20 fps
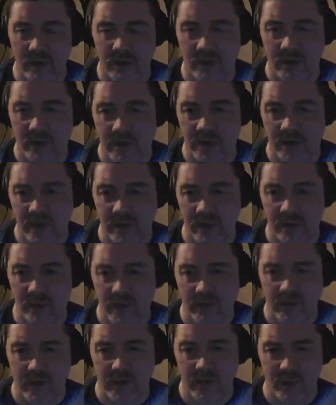on the Crystal
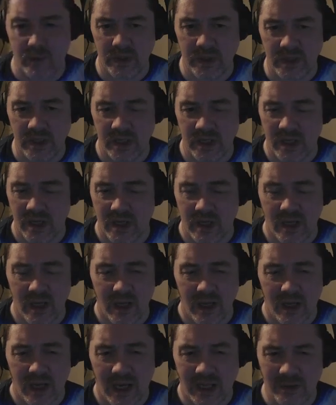Wyvern Queen.
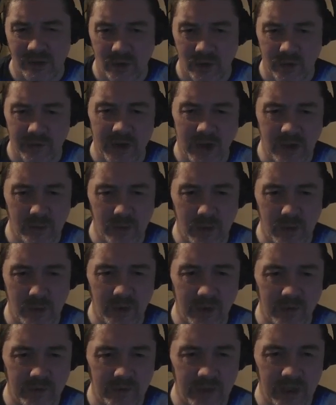I do think we
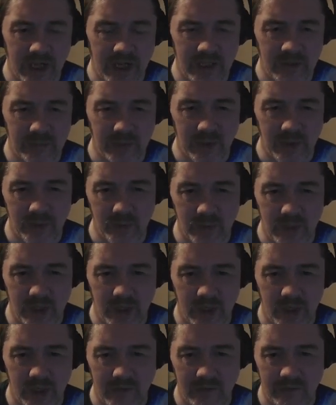would have died, but we
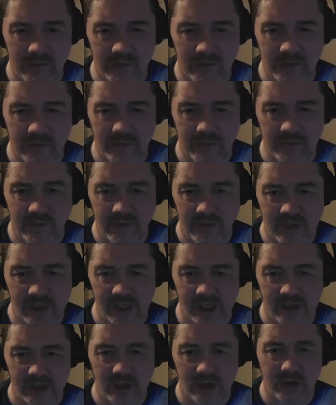have
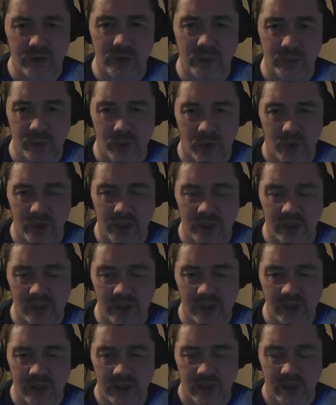62
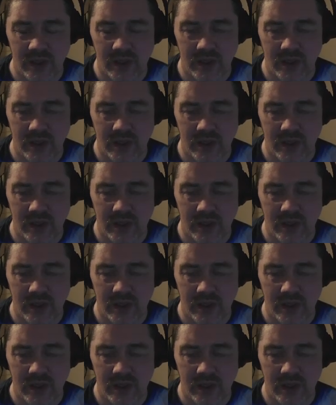points